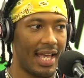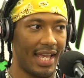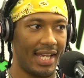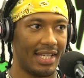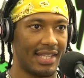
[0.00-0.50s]

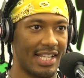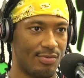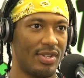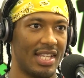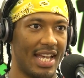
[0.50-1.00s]
and
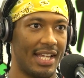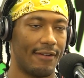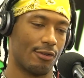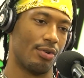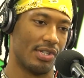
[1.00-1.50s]
that's when that,
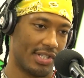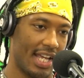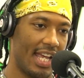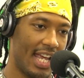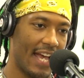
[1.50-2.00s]
of course,
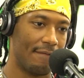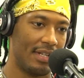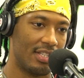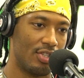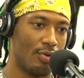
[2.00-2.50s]
they had
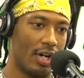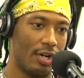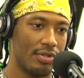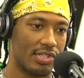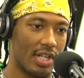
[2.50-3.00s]
me to do a
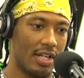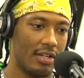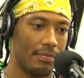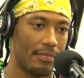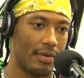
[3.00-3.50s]
host
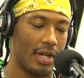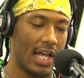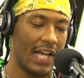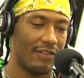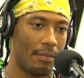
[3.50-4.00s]
of
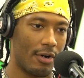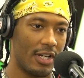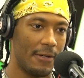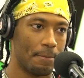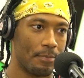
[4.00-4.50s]
a
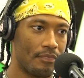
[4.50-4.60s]
party.